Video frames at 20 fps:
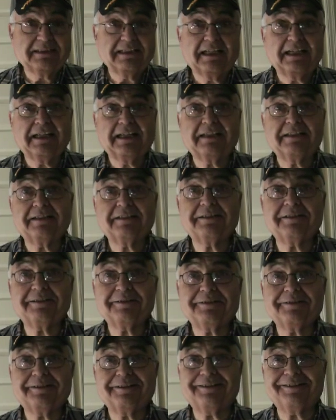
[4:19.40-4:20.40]
not a
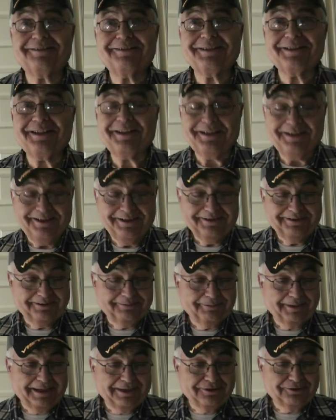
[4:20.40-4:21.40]
the
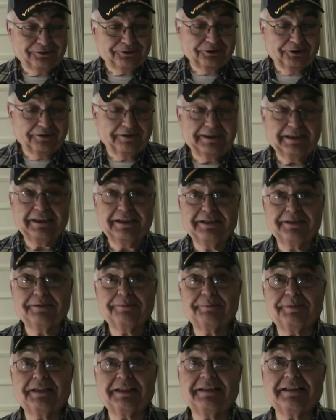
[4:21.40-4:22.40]
right story here,
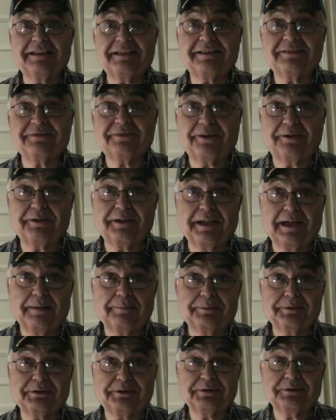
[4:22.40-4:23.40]
but it's very
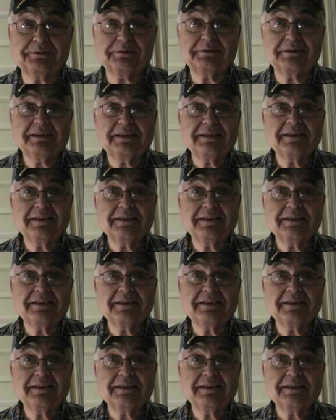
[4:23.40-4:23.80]
opportune.